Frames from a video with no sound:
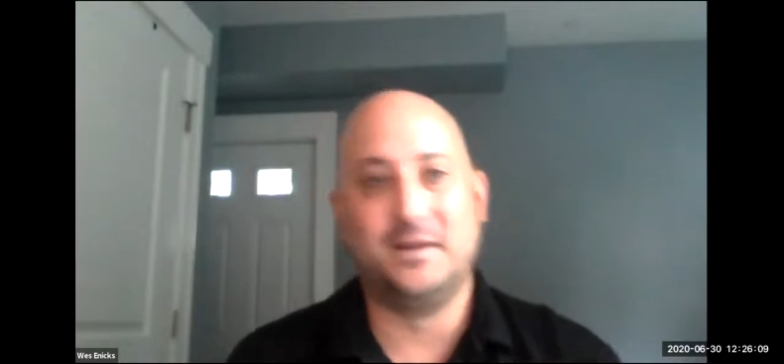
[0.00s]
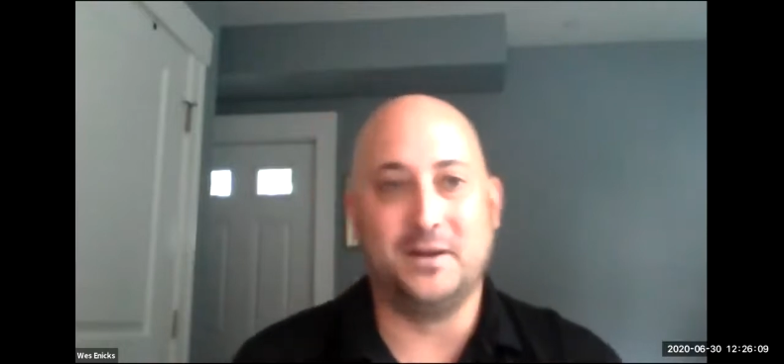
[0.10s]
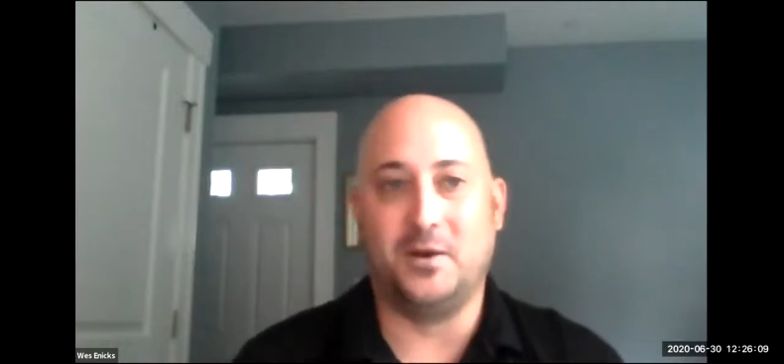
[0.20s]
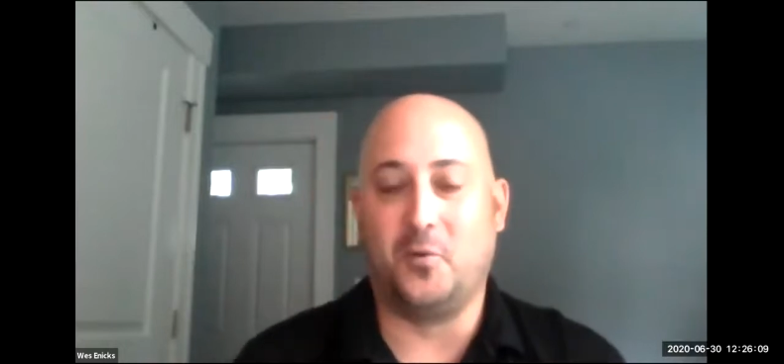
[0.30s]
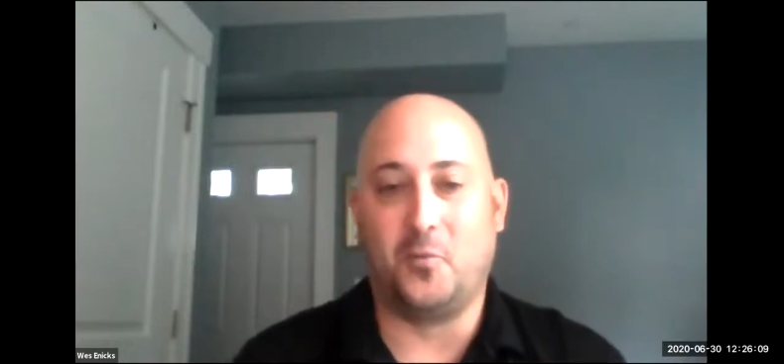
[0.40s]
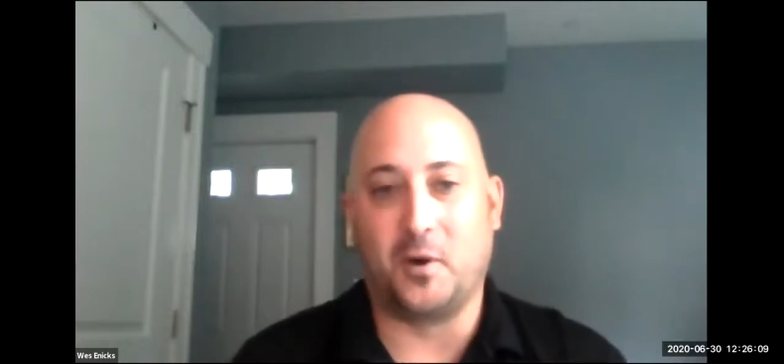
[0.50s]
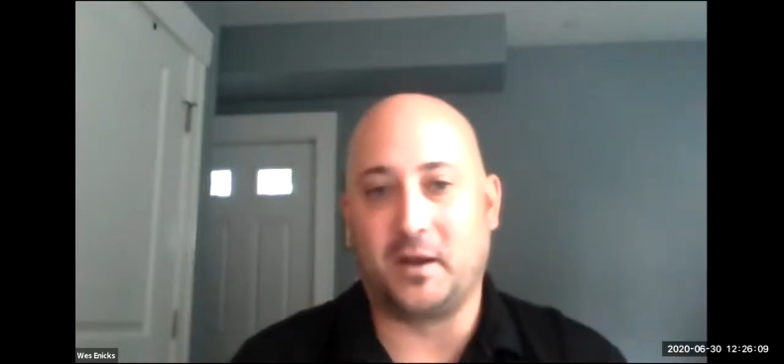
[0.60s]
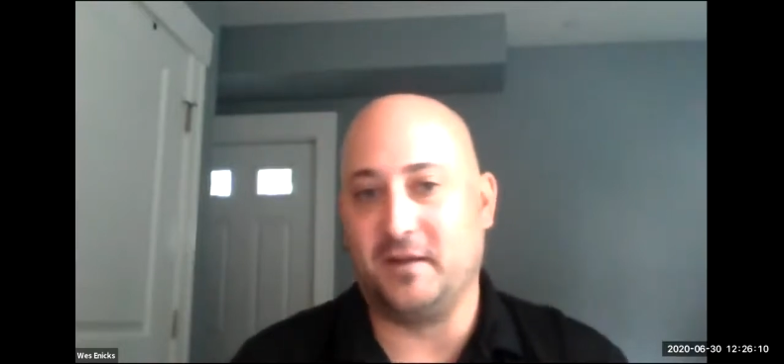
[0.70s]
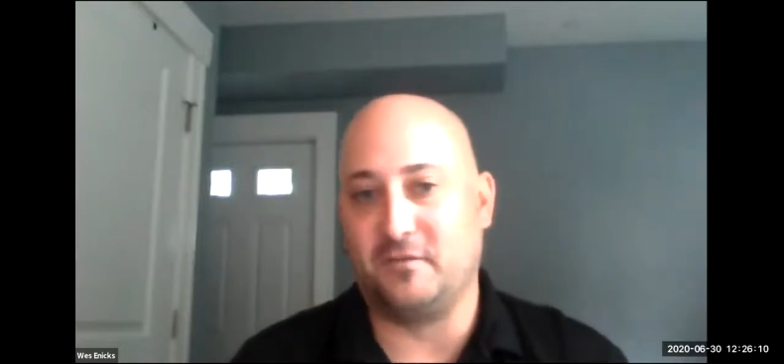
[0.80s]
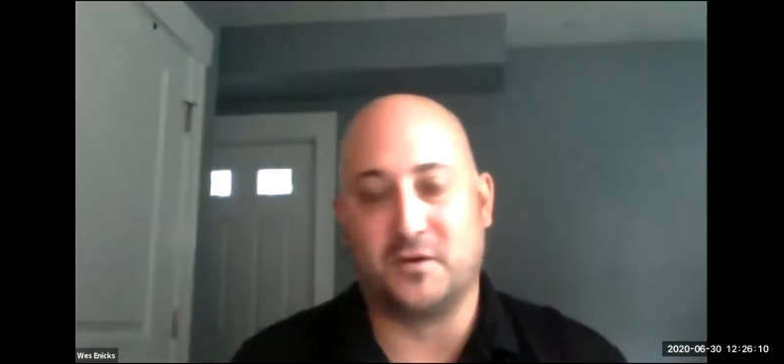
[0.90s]

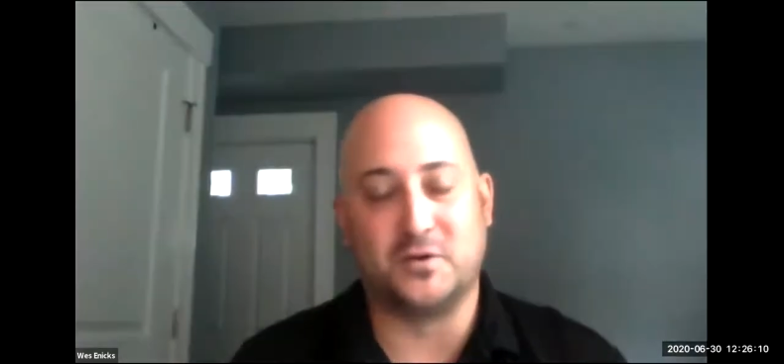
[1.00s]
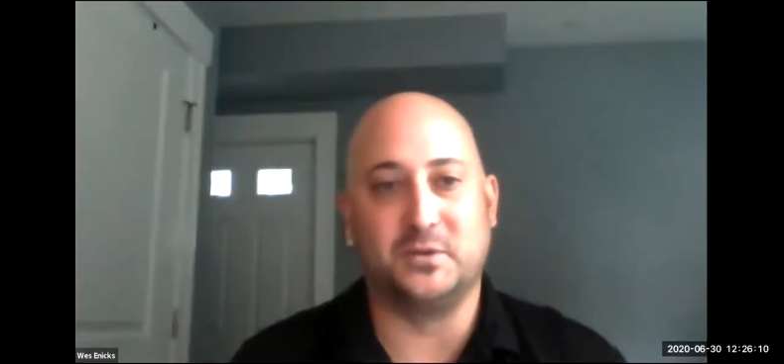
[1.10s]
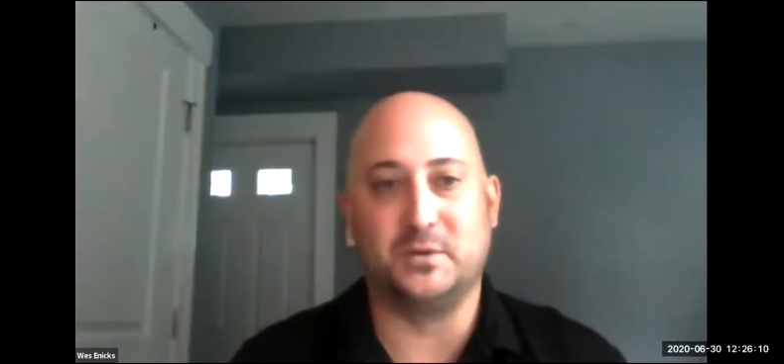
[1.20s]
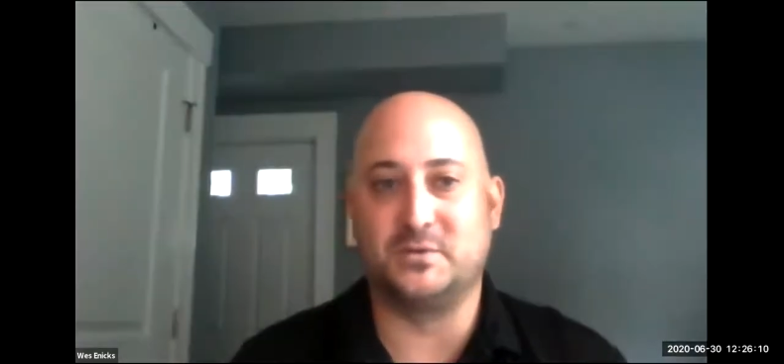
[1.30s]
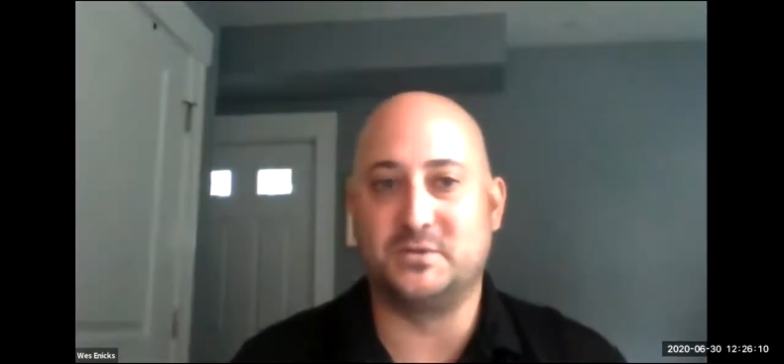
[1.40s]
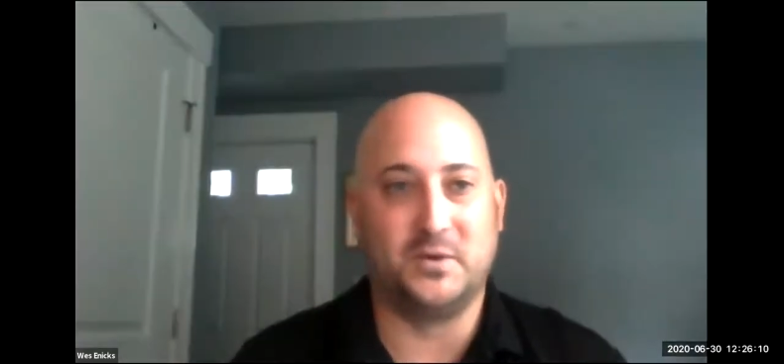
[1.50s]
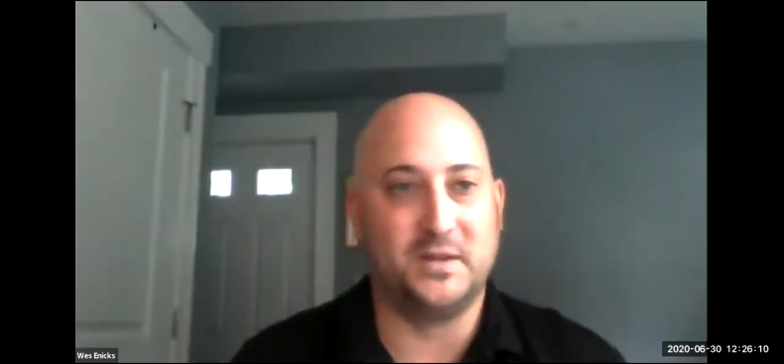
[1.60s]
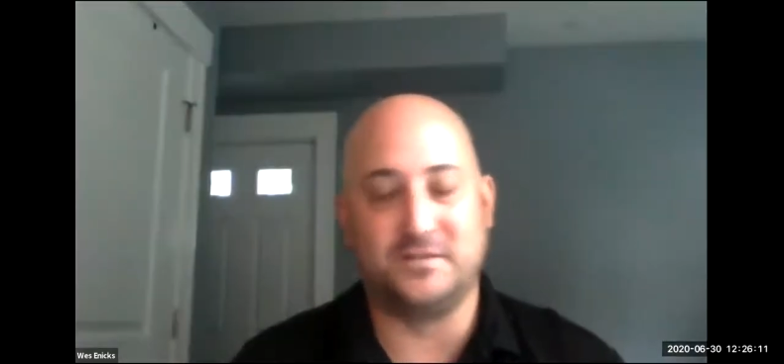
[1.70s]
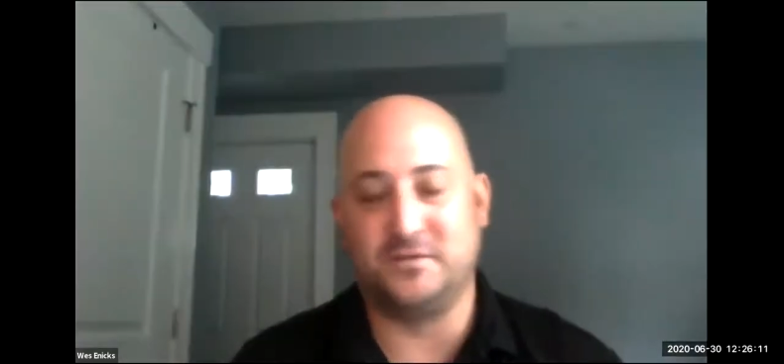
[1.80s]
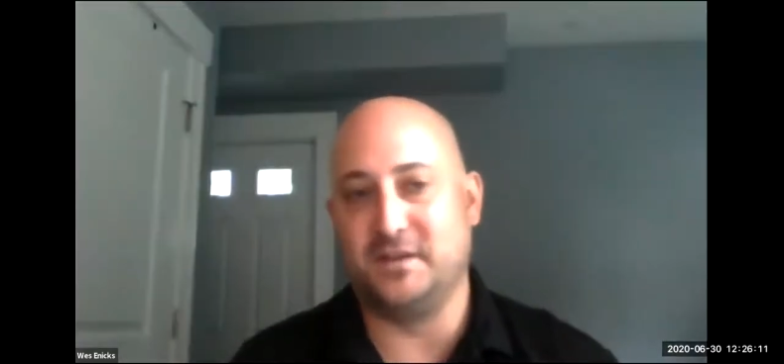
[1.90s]
working virtually with
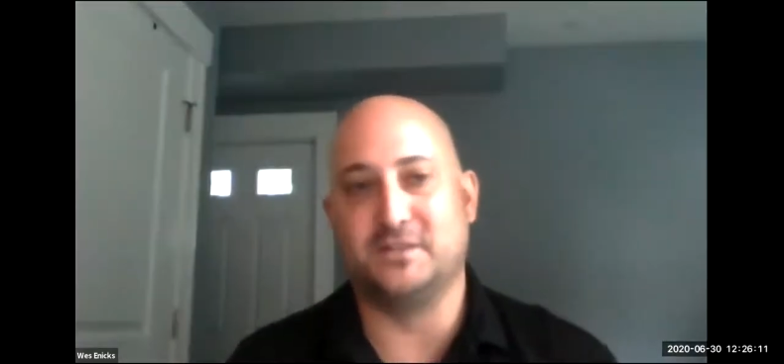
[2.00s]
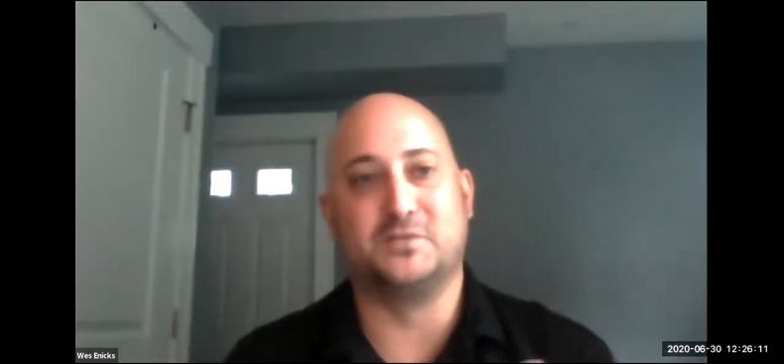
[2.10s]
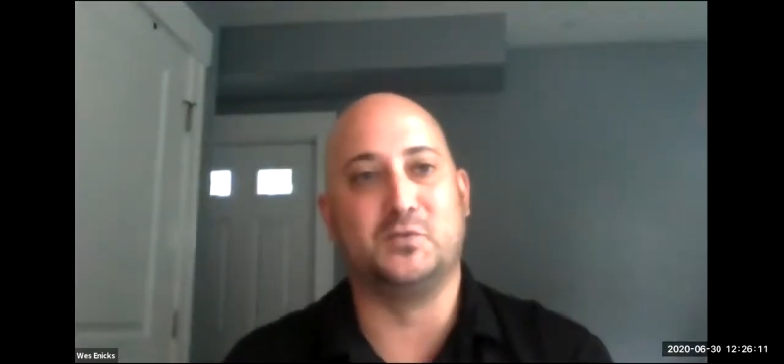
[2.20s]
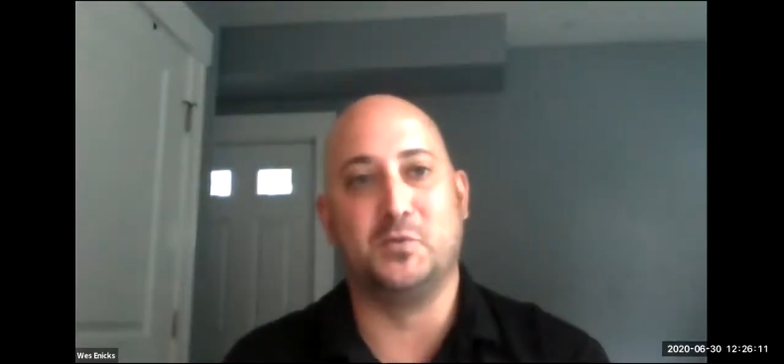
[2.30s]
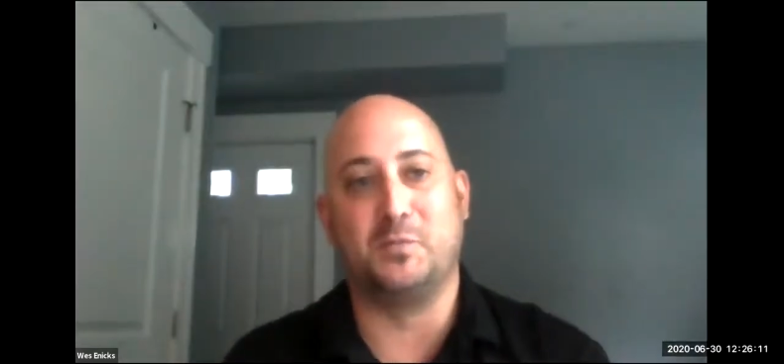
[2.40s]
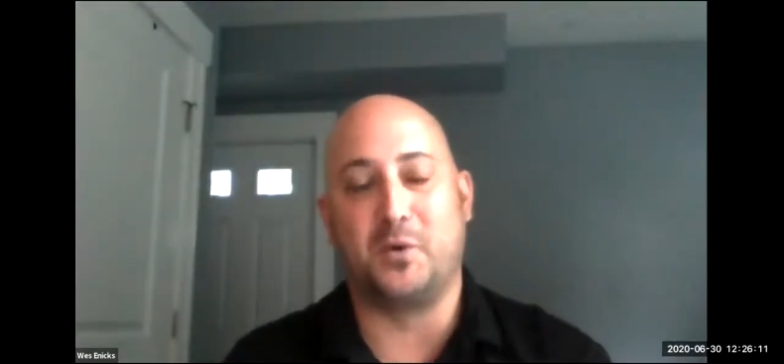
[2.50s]
students via Zoom